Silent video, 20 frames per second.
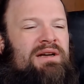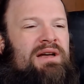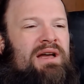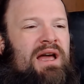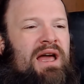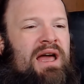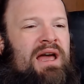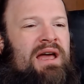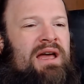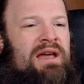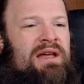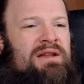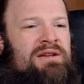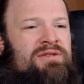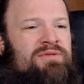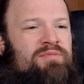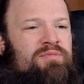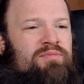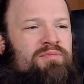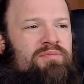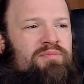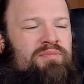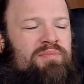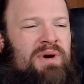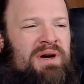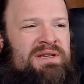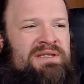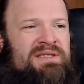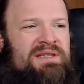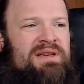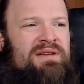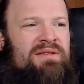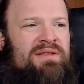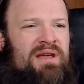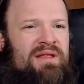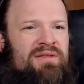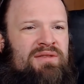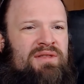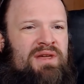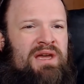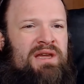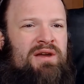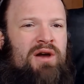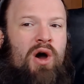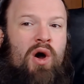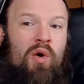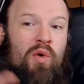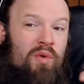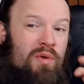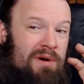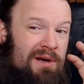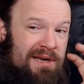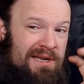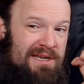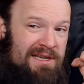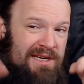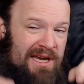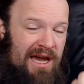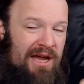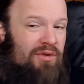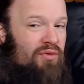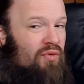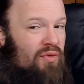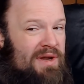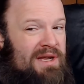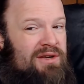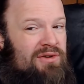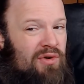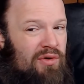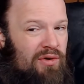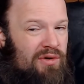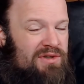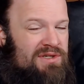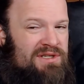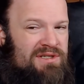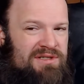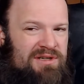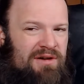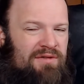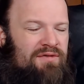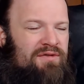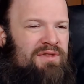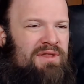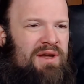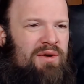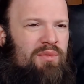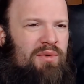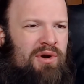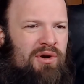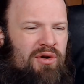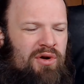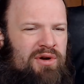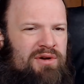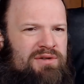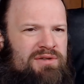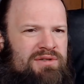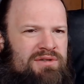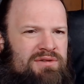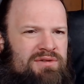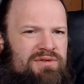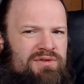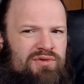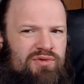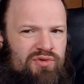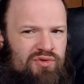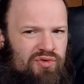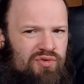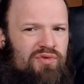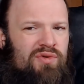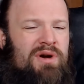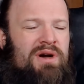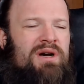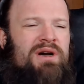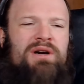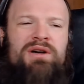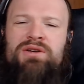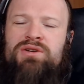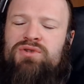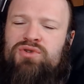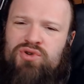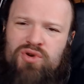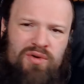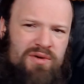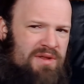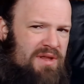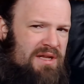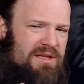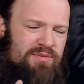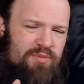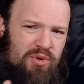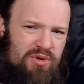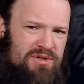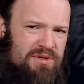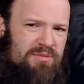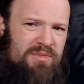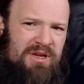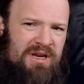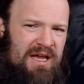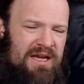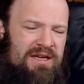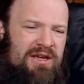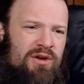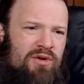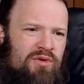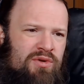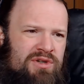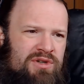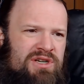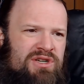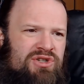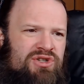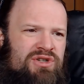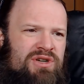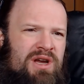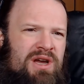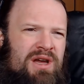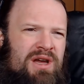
And by seeing that they only can recook stuff they were learned to do, sure, that's possibly like a good dish.